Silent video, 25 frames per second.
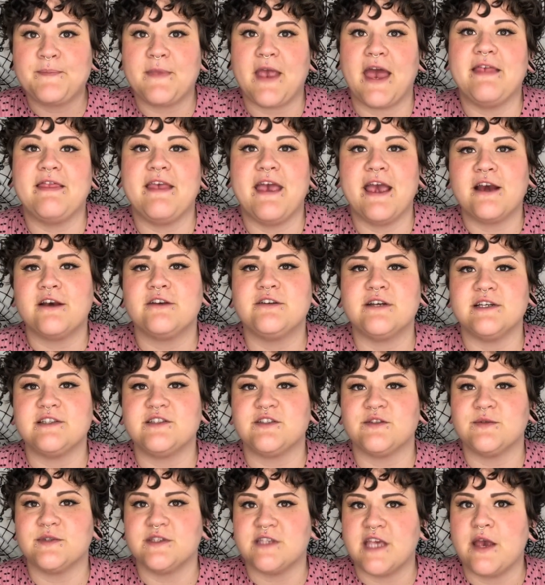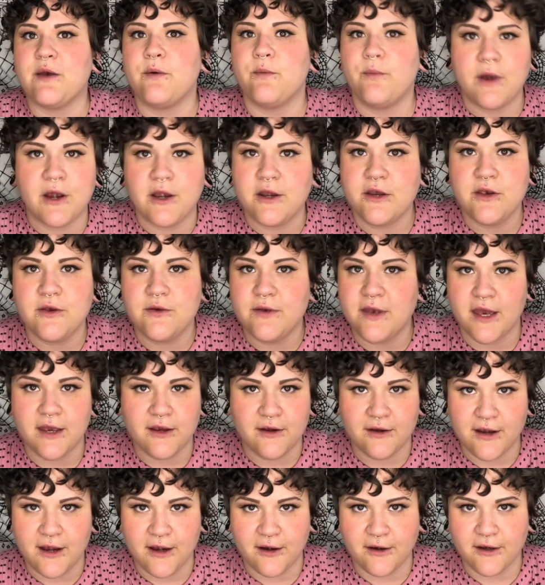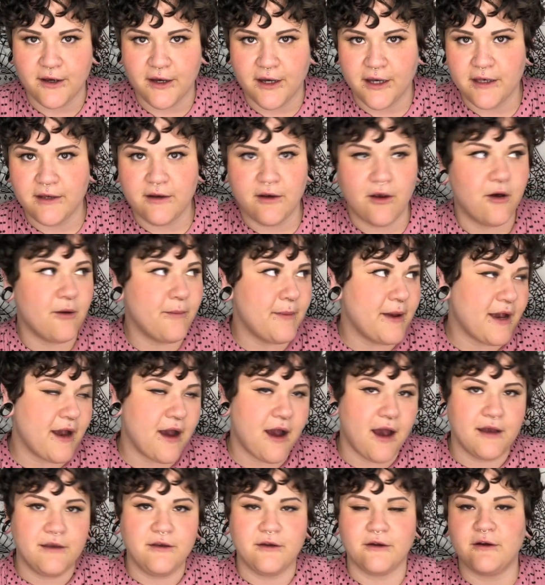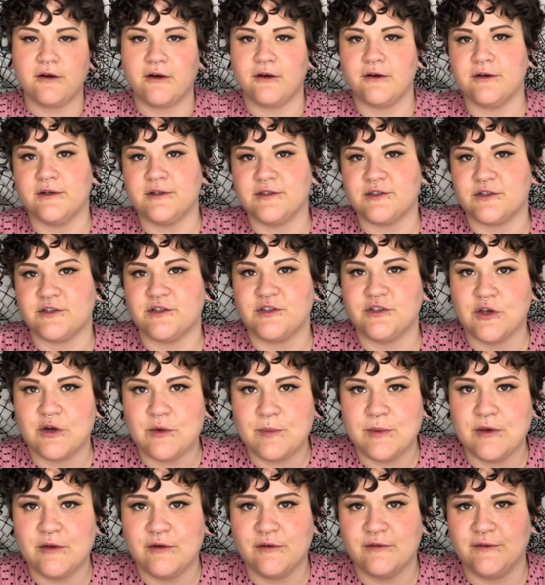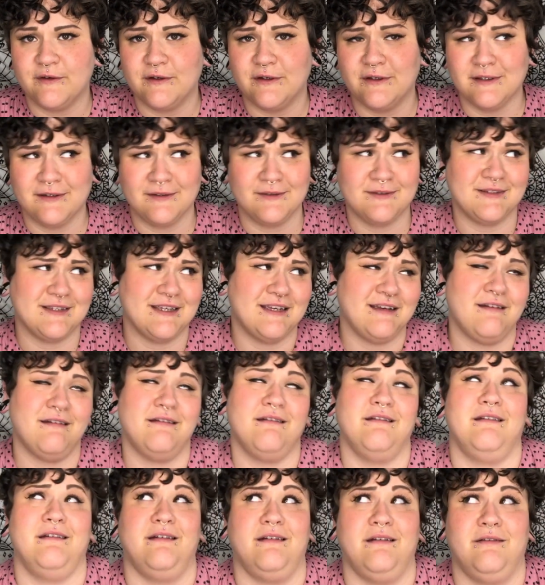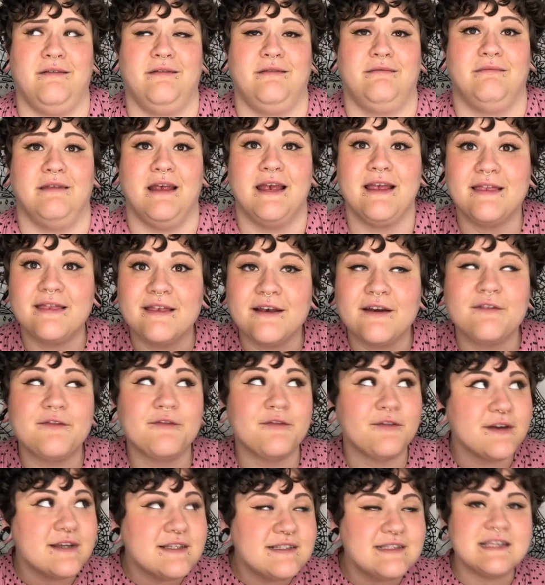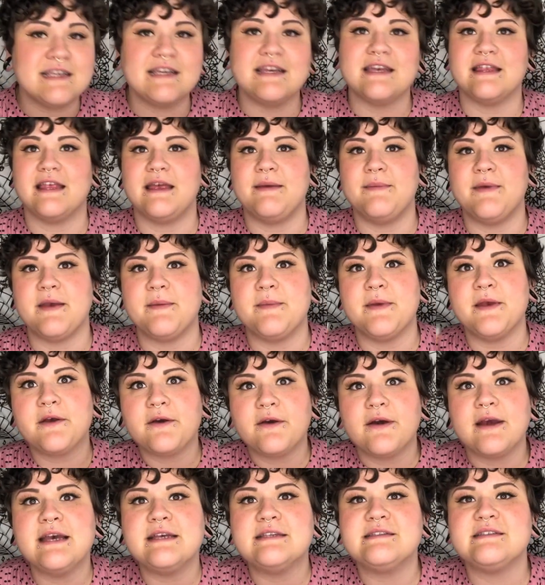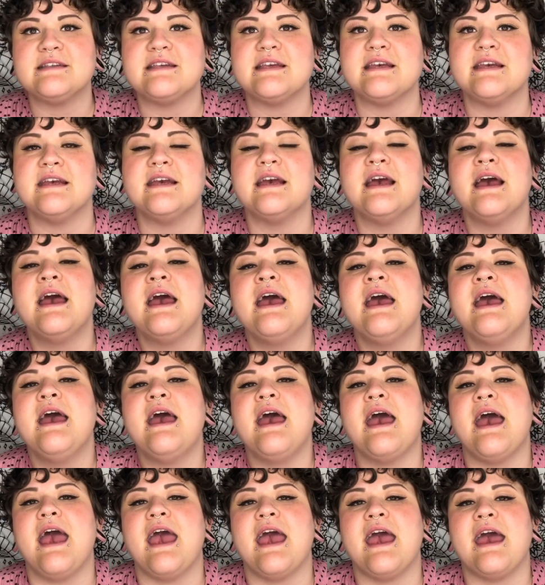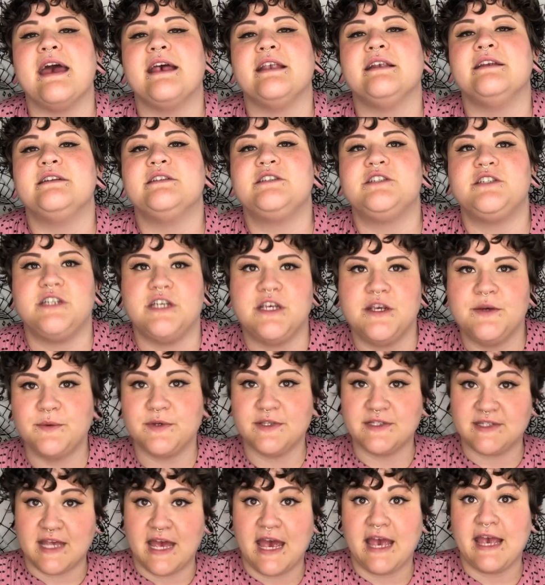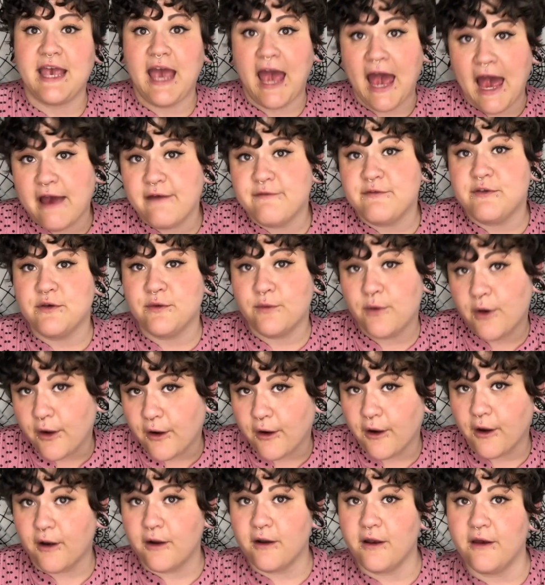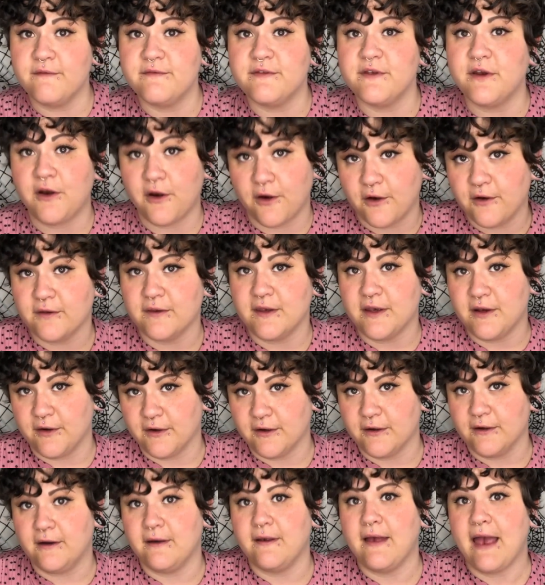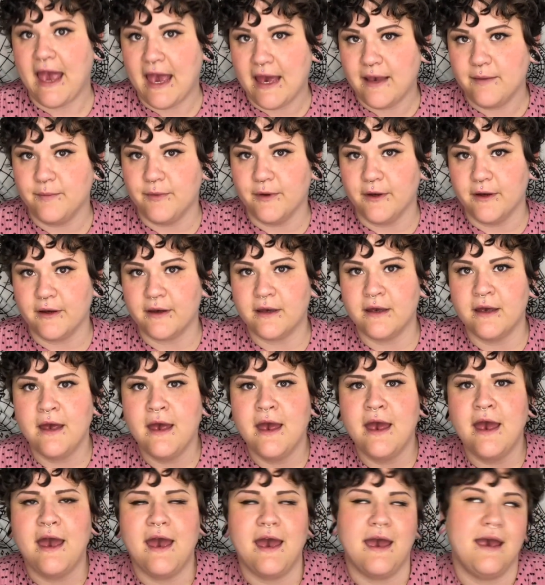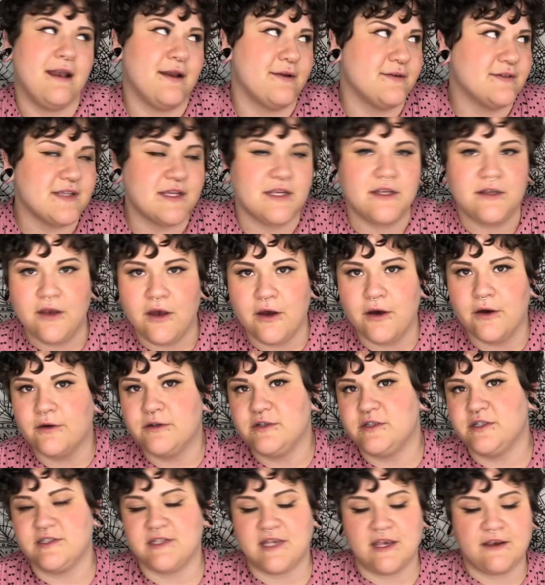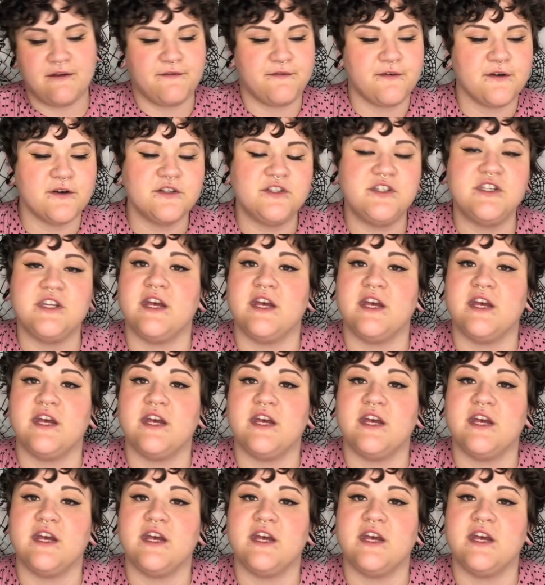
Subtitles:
And the hairdresser was like, "Where do you get your haircut? Oh my God, your curls are so beautiful." And I was like, "Oh, like they're frizzy and they make me crazy." And she was like, "Have you heard of the Curly Girl handbook?" And I was like, "No." She's like, "First,